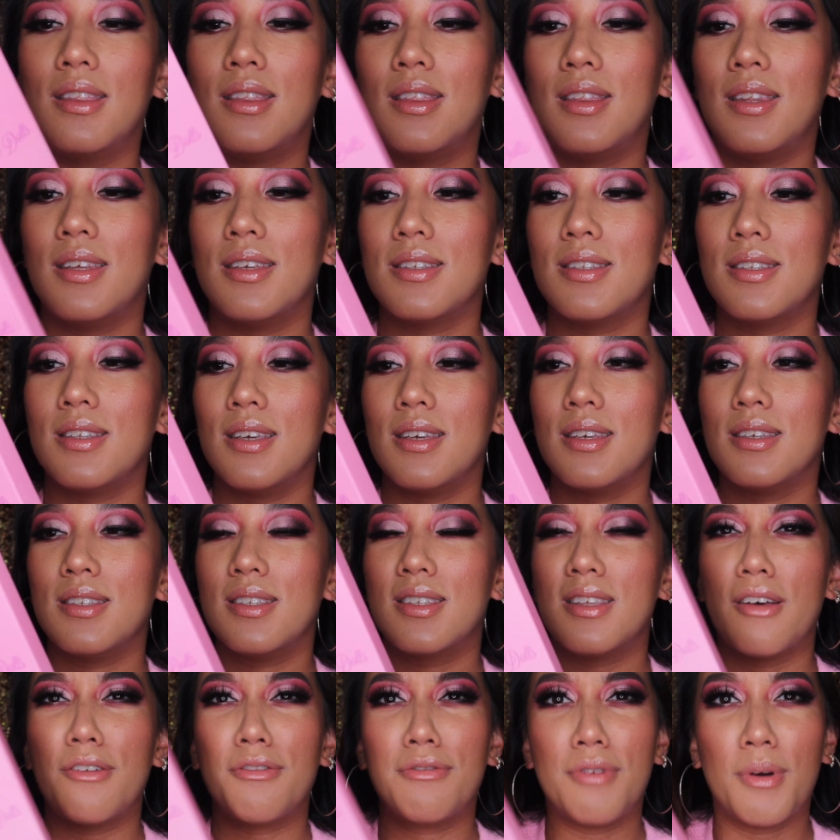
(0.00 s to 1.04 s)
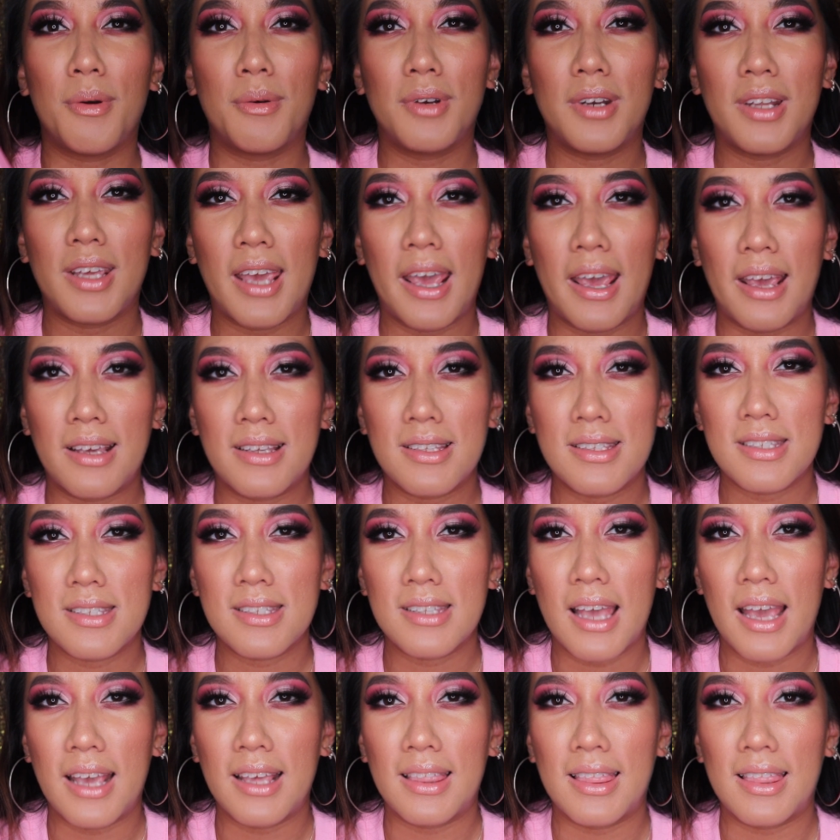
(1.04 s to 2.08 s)
This is a phone case.
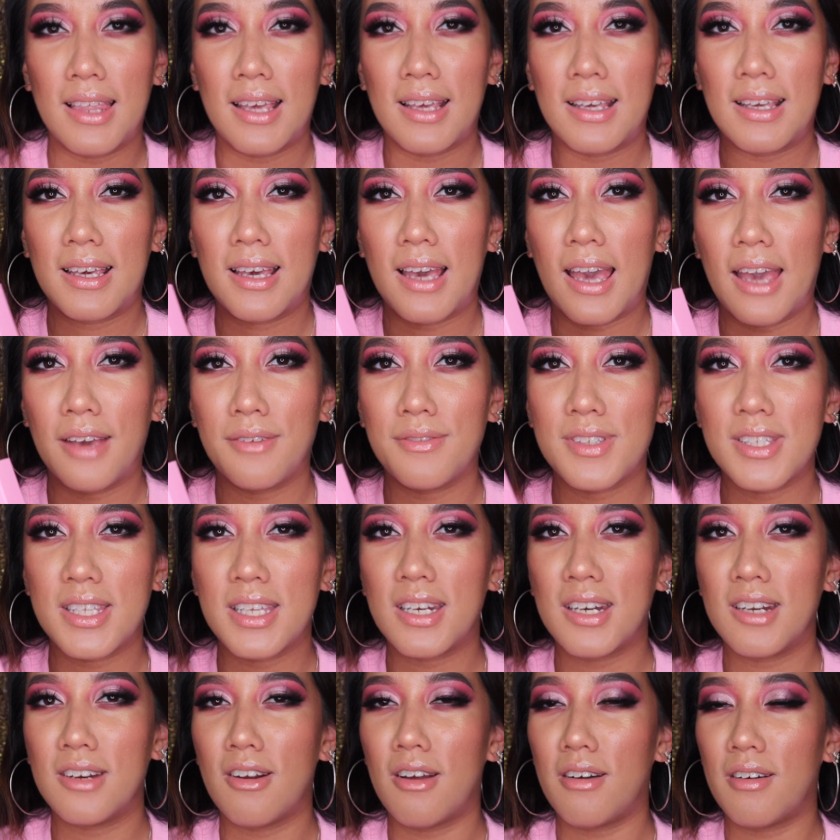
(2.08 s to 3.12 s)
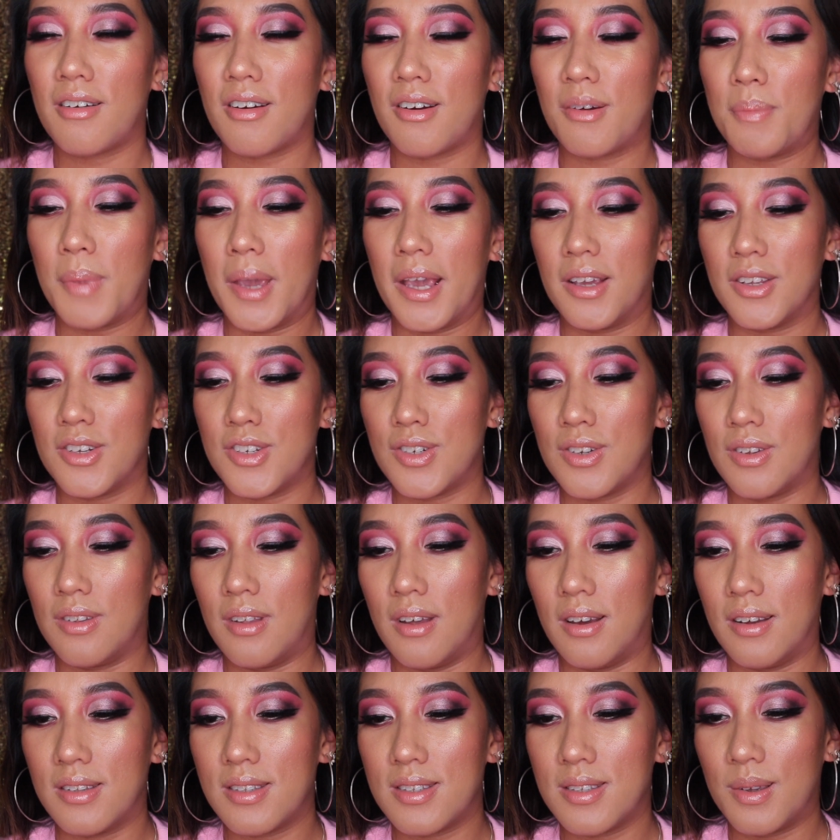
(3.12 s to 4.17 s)
I think I've seen it on her page a
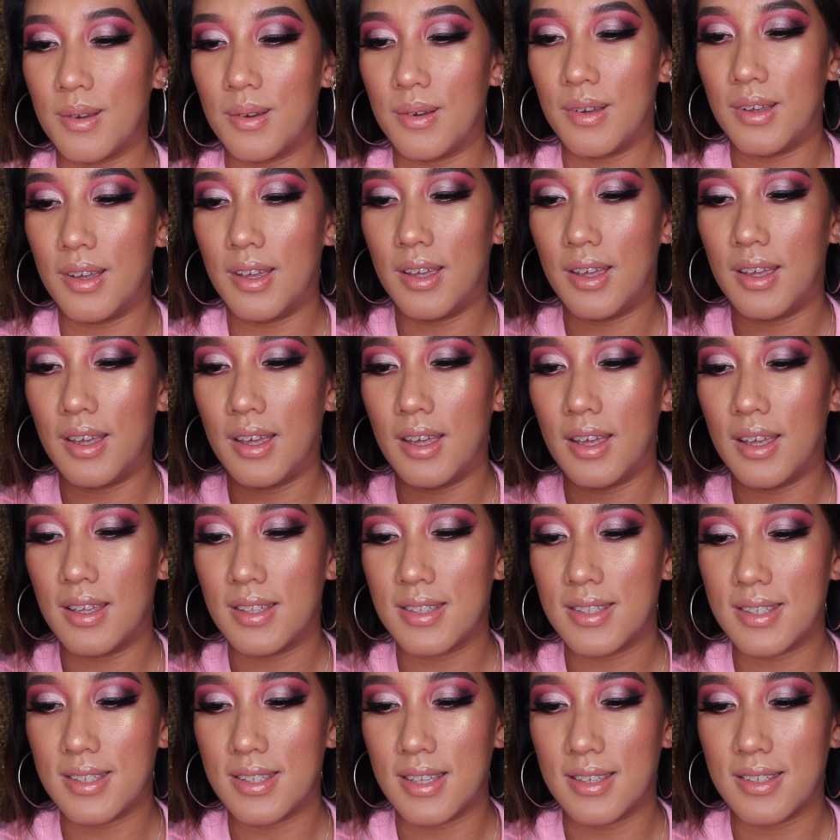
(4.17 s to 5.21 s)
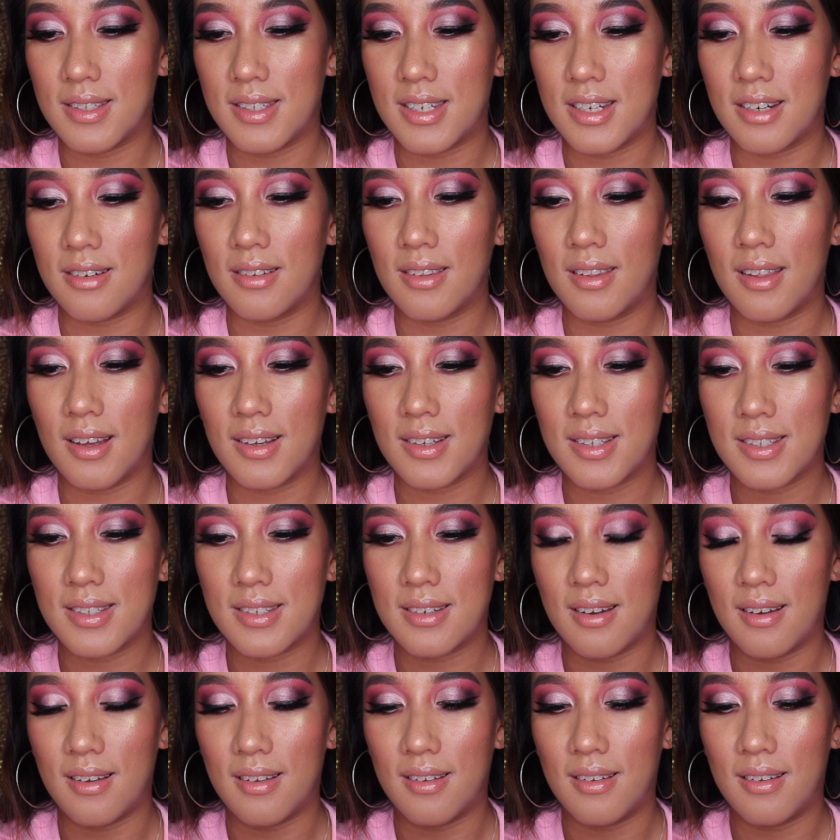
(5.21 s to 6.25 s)
lot. So it says, Dear Luxe
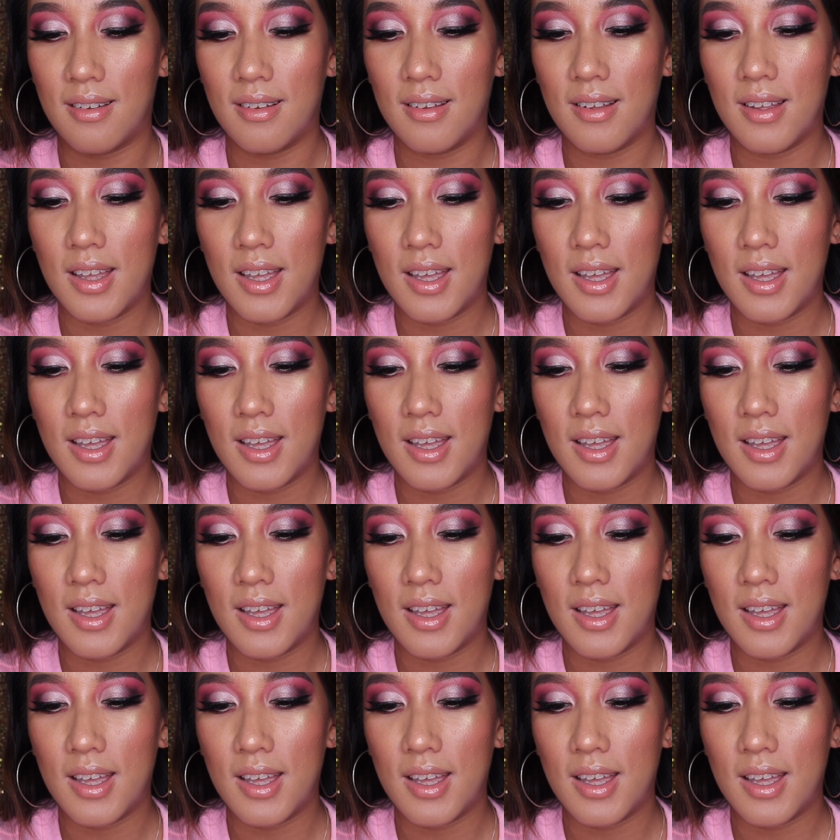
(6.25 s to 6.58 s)
doll,